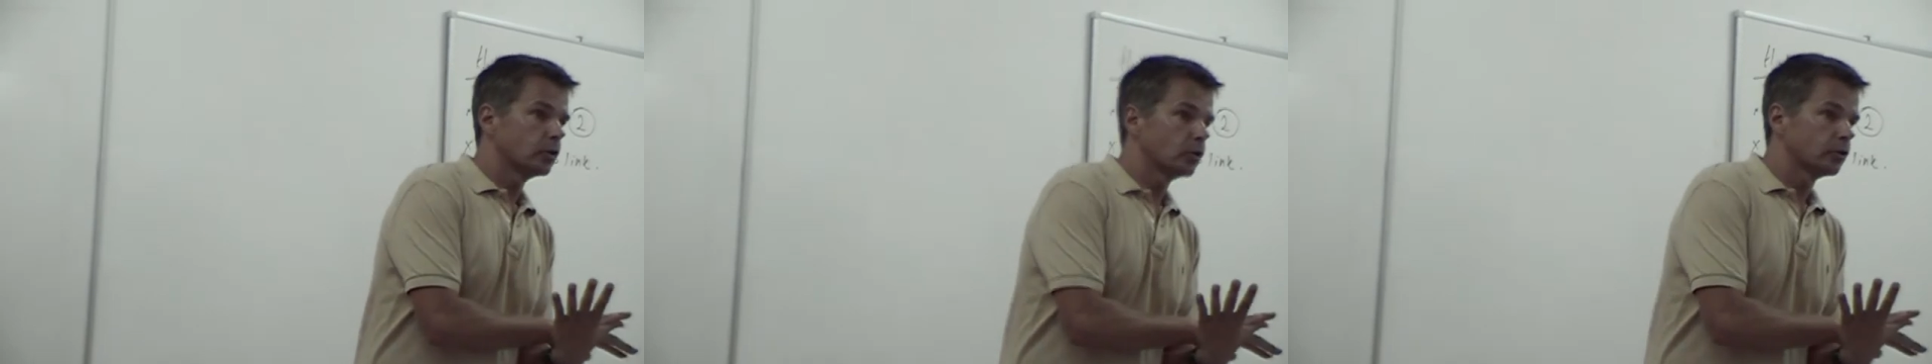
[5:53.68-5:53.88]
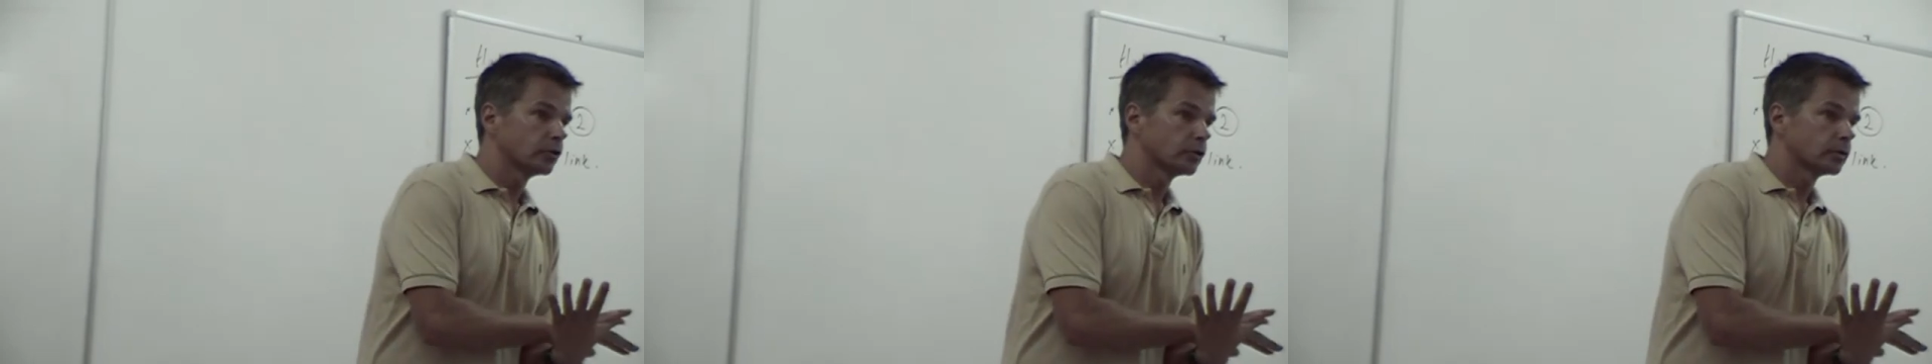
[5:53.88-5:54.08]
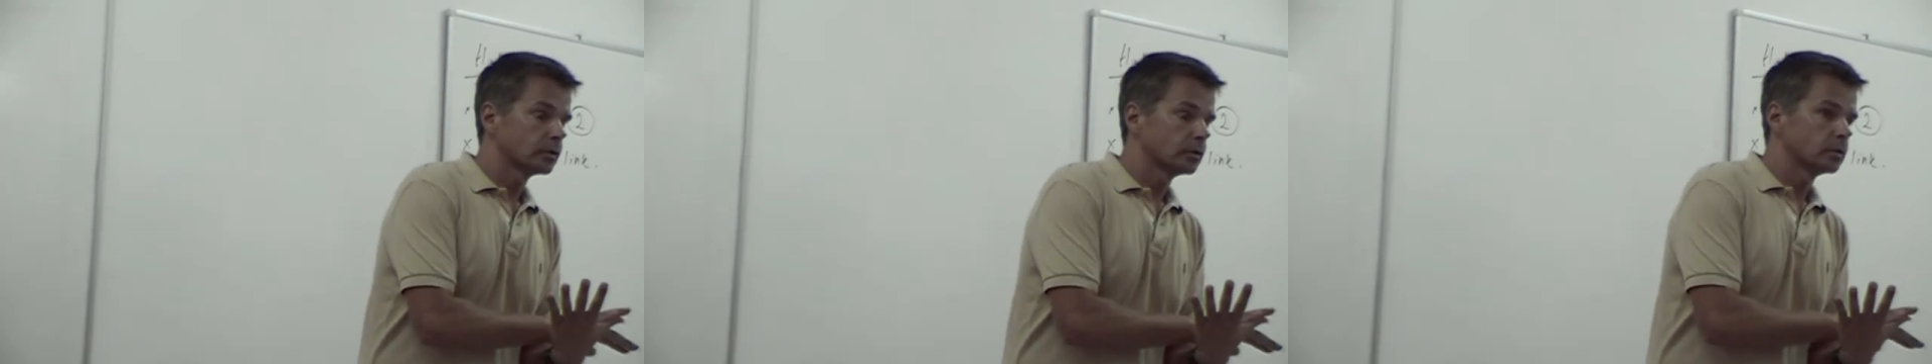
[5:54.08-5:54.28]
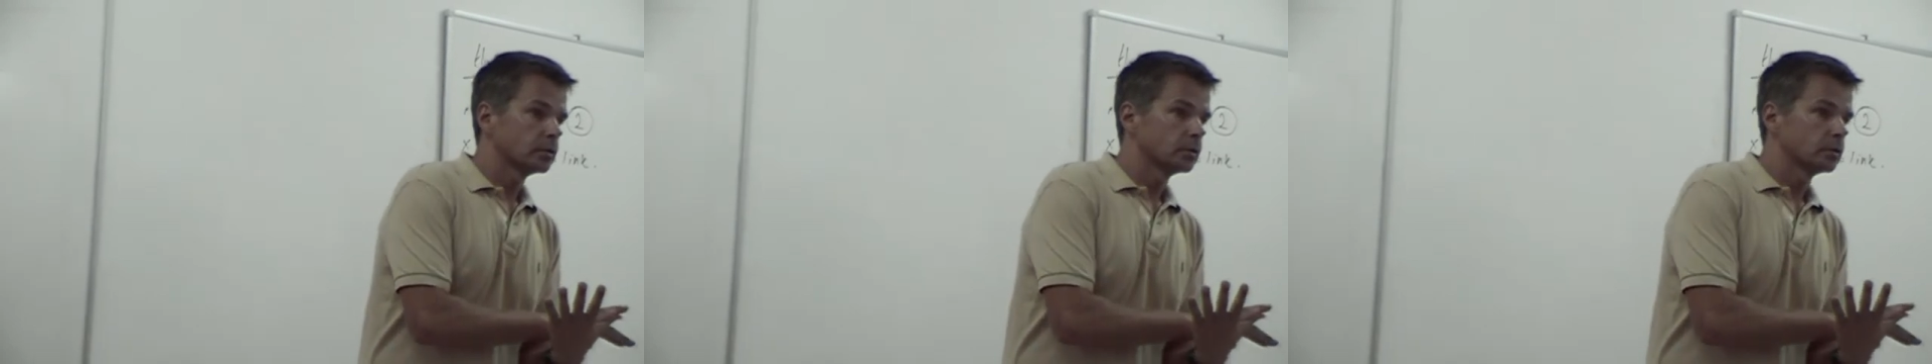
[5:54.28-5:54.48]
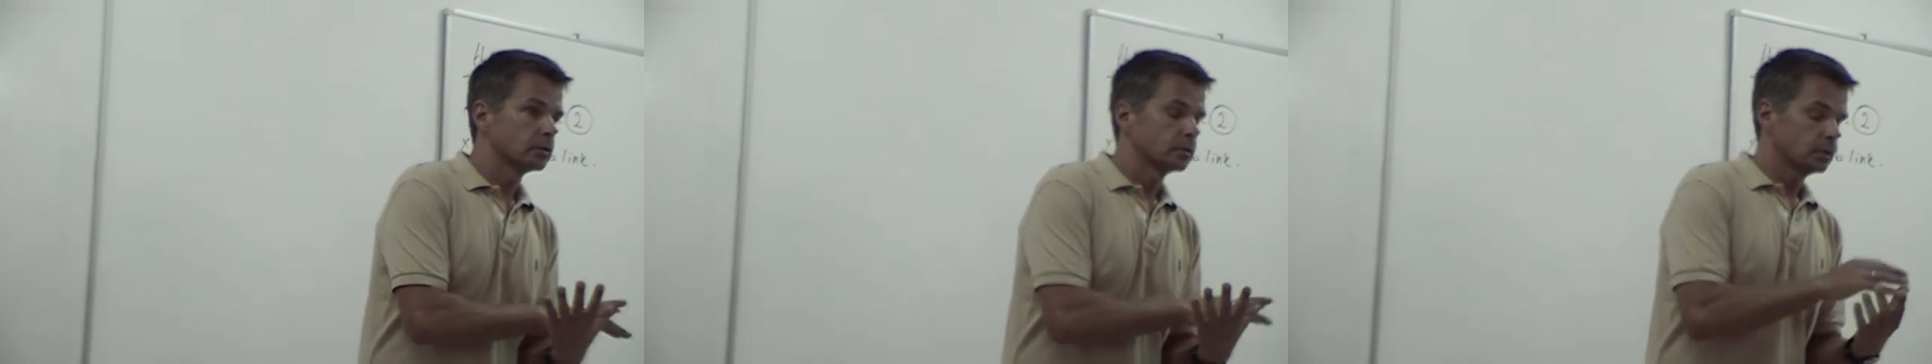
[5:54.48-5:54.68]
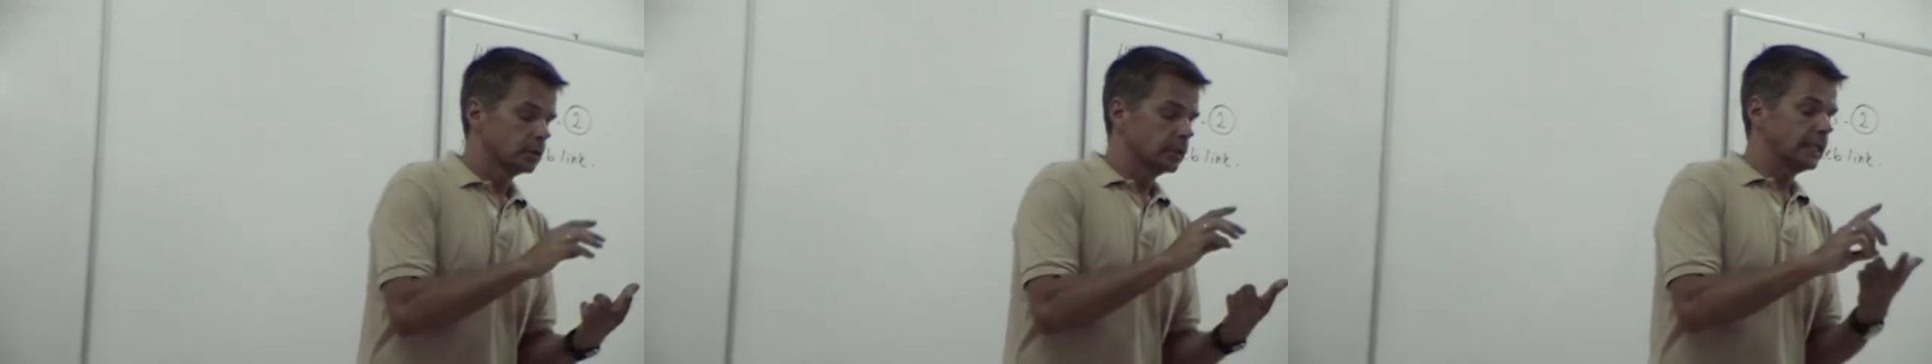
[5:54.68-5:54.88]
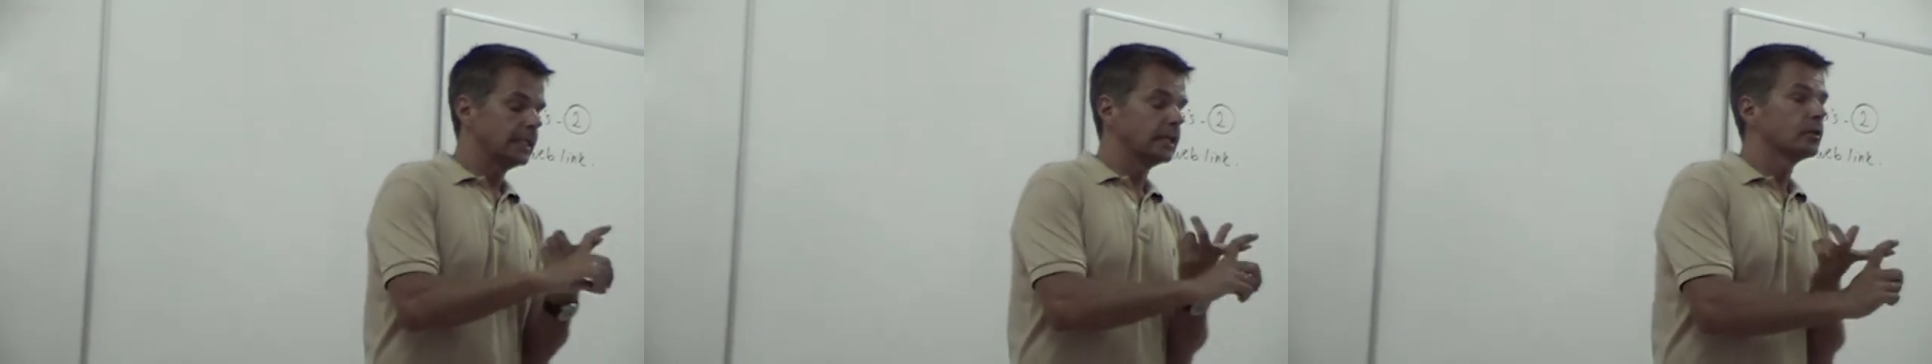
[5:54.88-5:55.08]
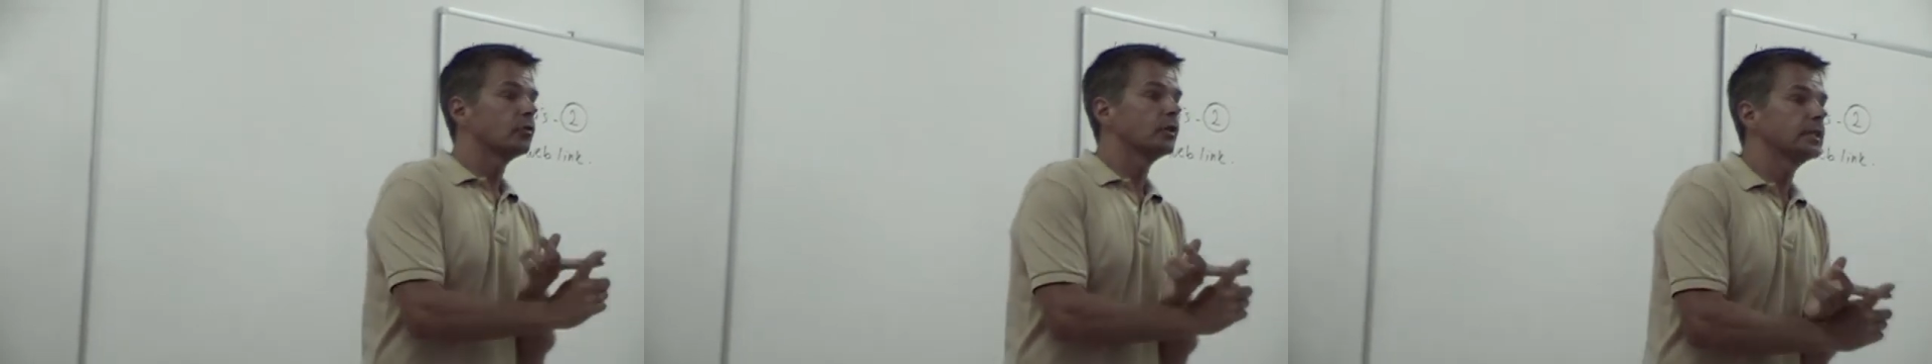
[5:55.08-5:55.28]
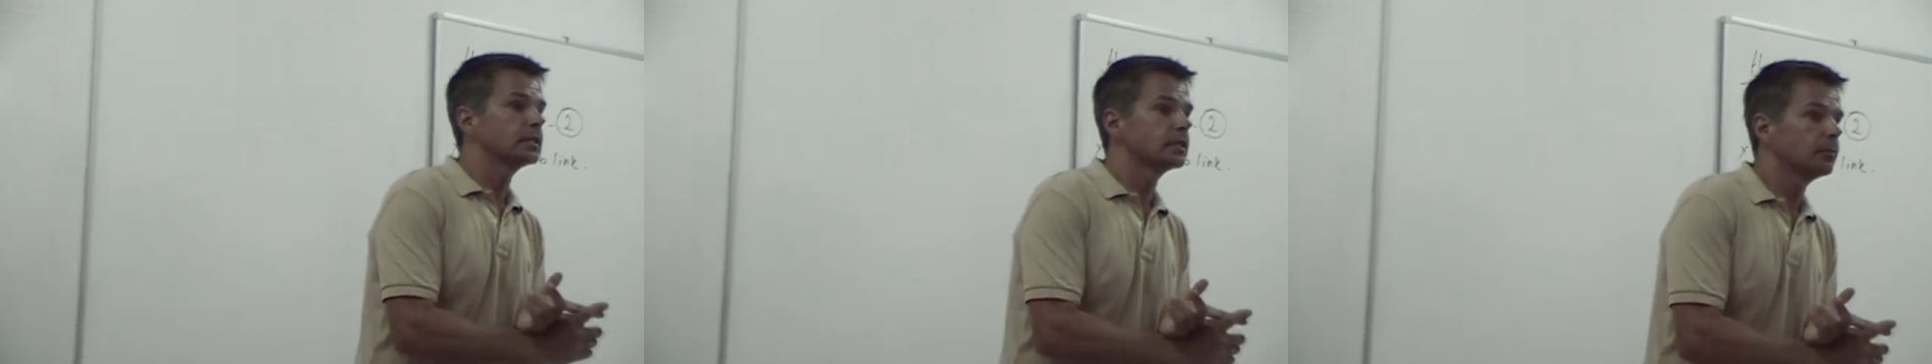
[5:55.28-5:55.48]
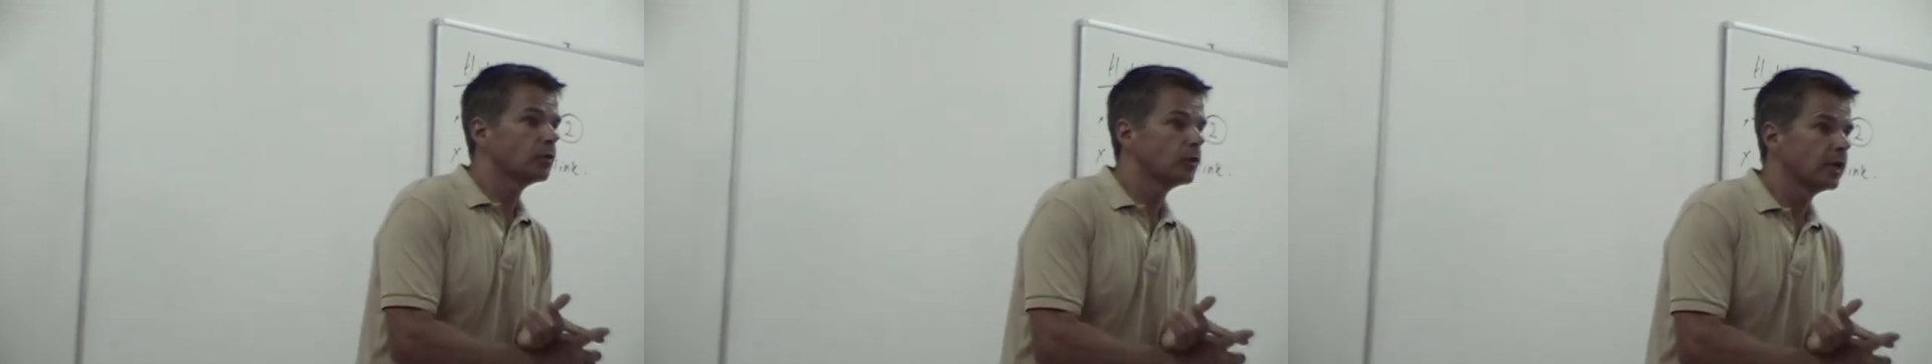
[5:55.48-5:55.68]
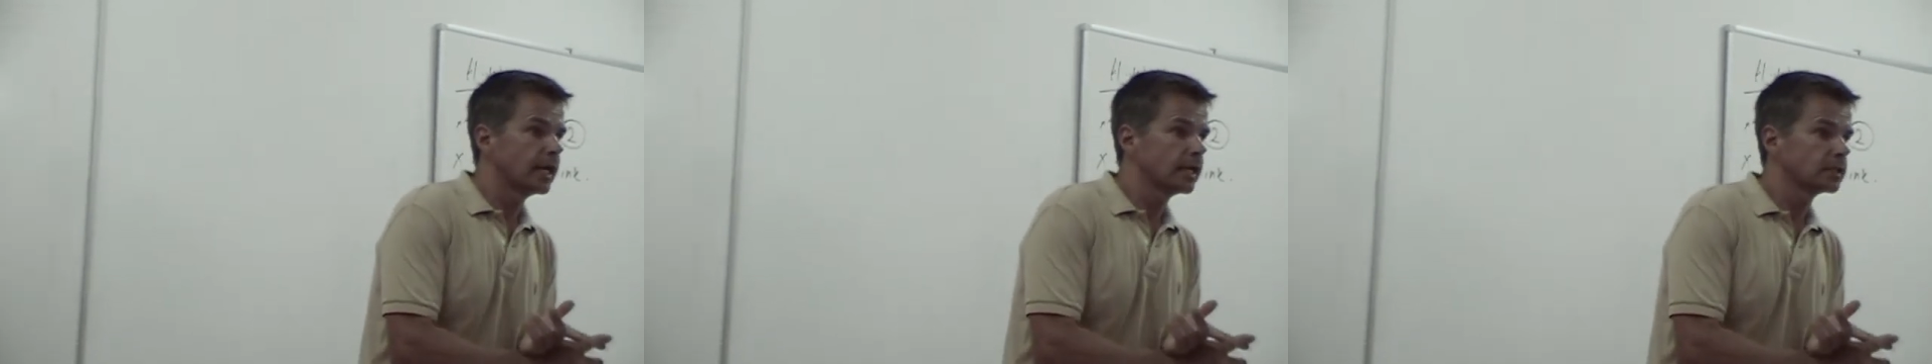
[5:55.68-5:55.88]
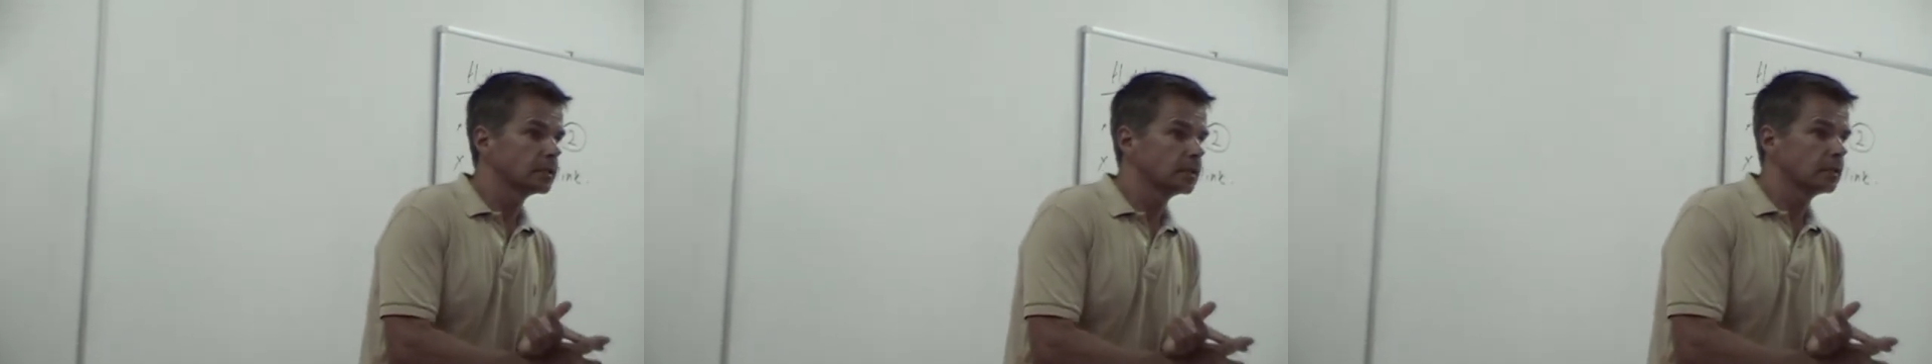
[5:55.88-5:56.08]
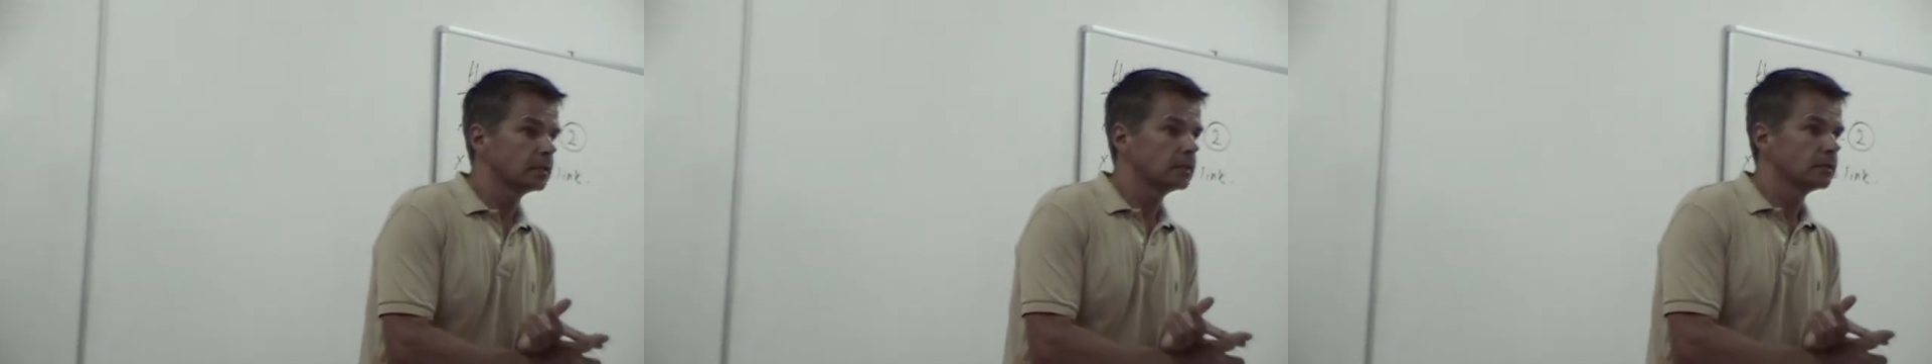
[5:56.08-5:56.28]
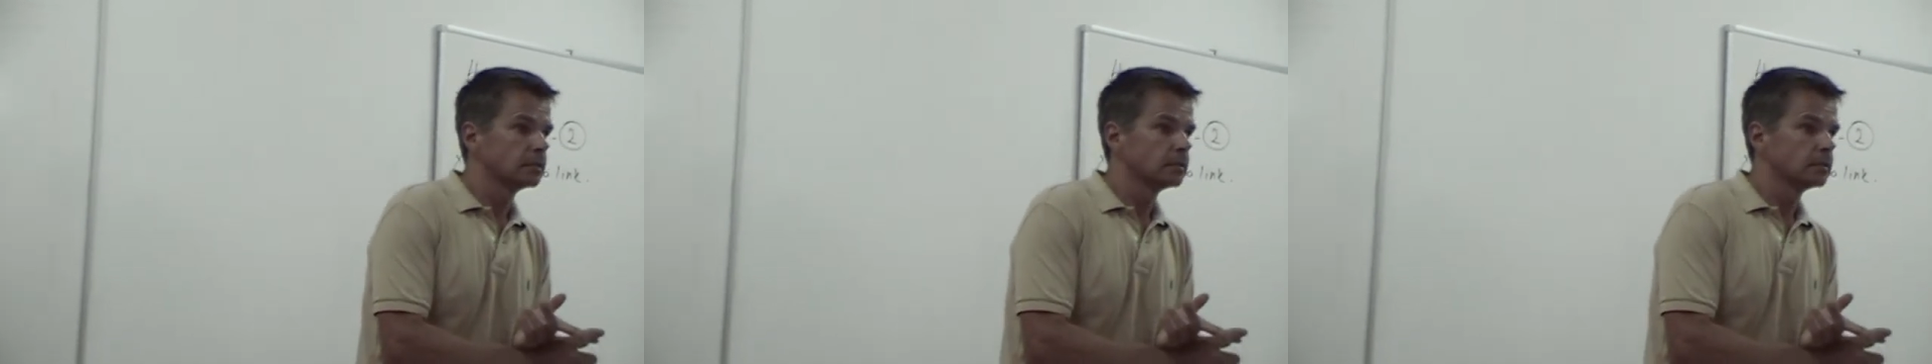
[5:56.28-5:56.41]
the cost, increase the production.